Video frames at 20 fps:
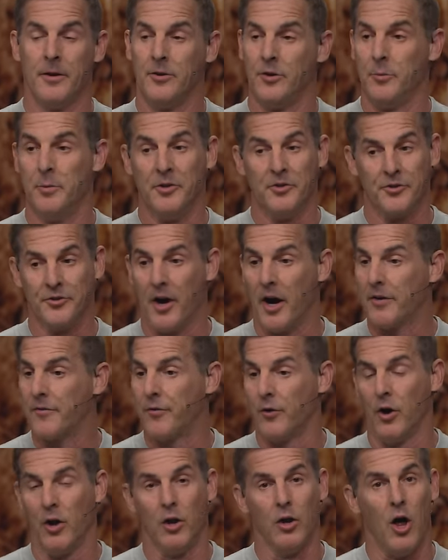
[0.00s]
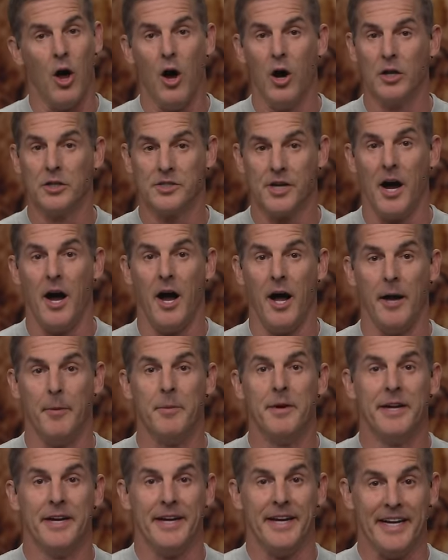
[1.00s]
You've been stuck for a long time
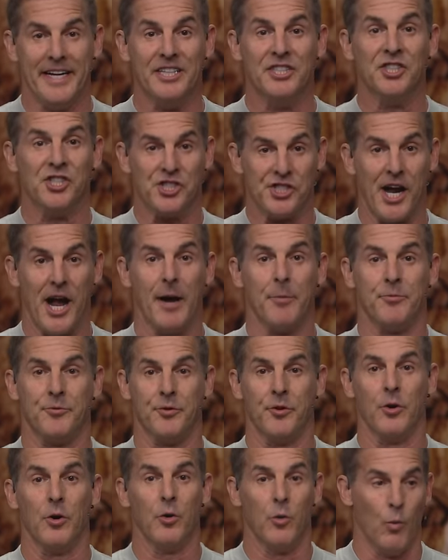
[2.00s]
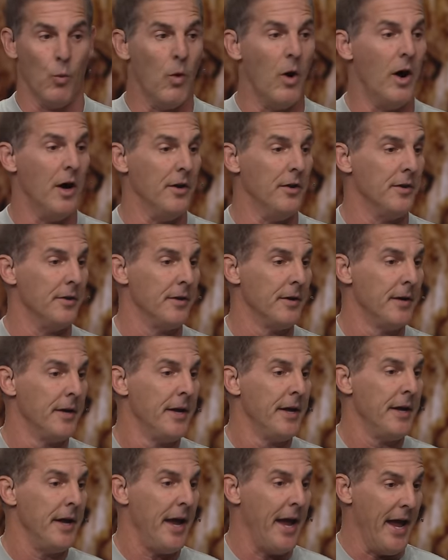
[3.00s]
in chapter one.
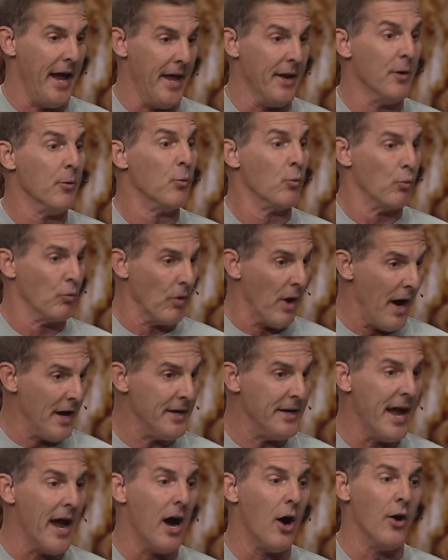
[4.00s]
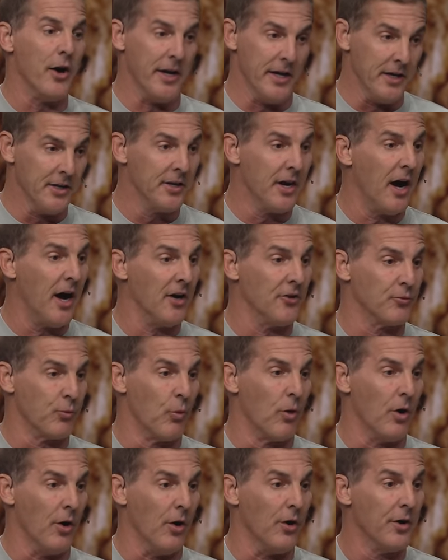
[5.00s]
And right now, in God's
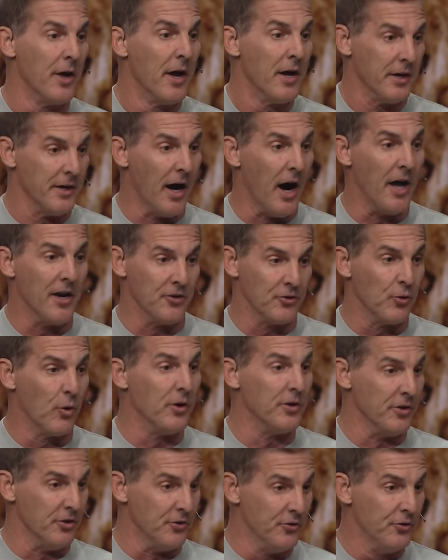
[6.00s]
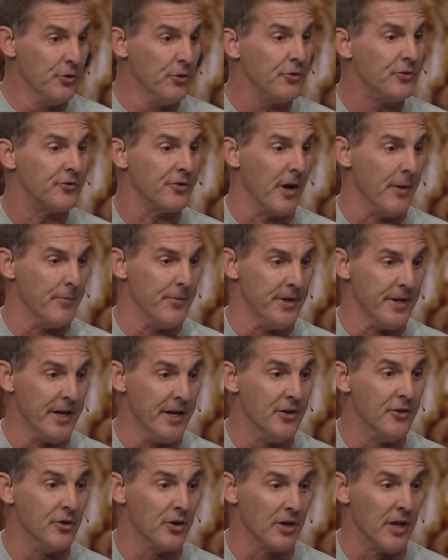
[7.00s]
word, God is going to do something
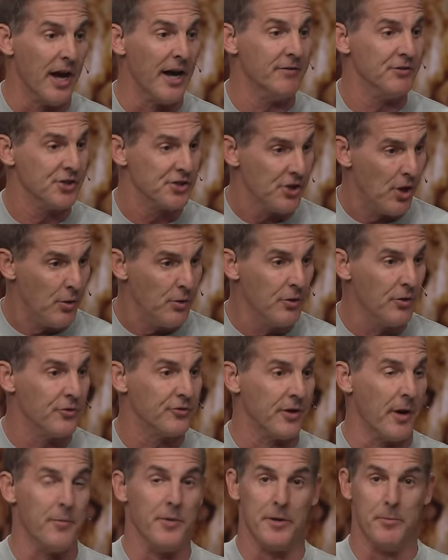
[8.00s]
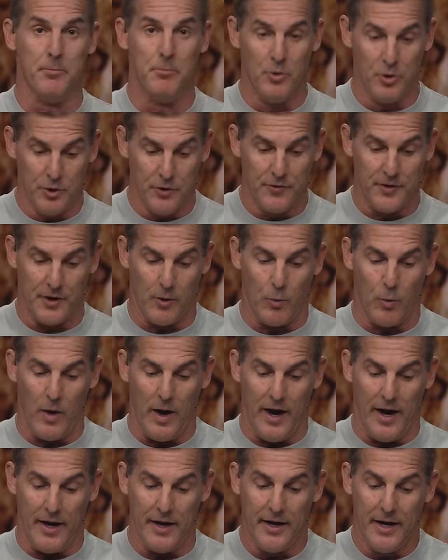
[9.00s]
in your life, show you something, move in a
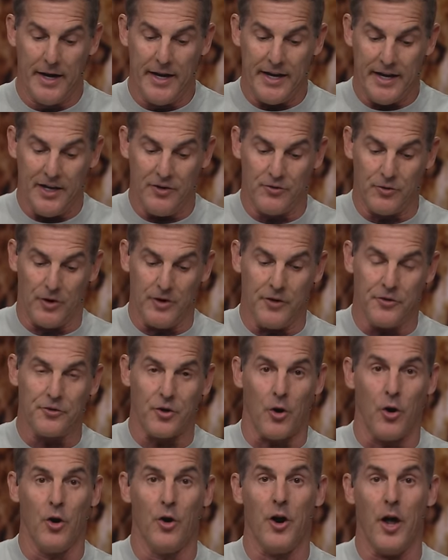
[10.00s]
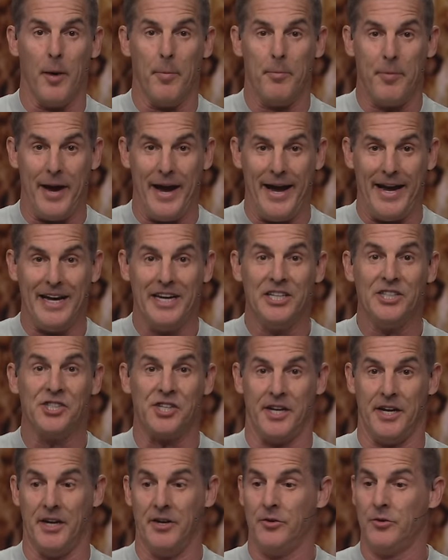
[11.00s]
way. He's going to turn a
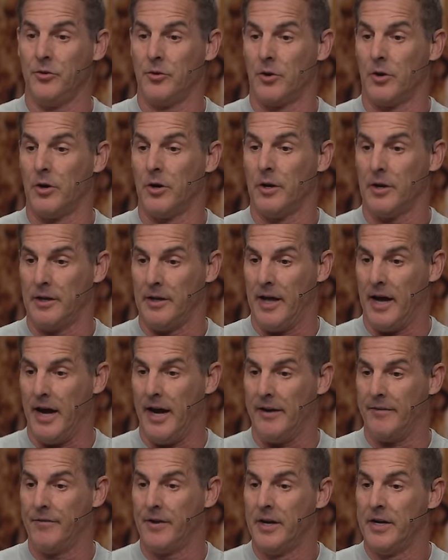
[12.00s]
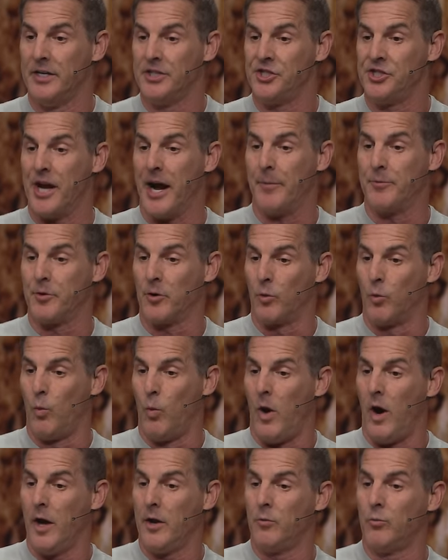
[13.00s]
page in your life. Chapter
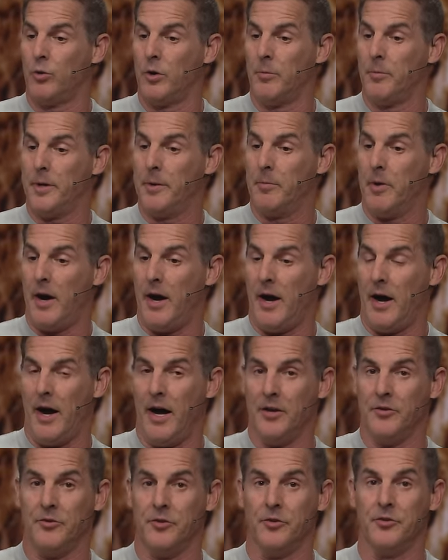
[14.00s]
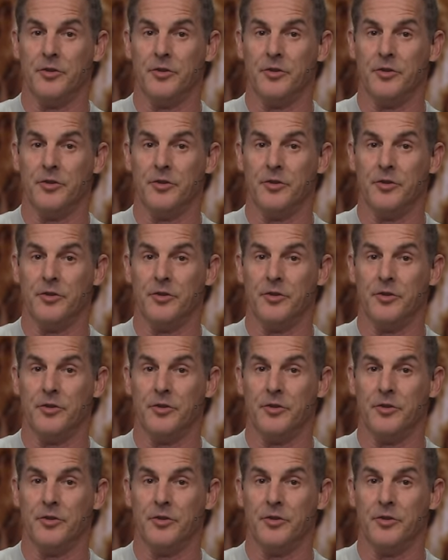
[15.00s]
one will be behind you.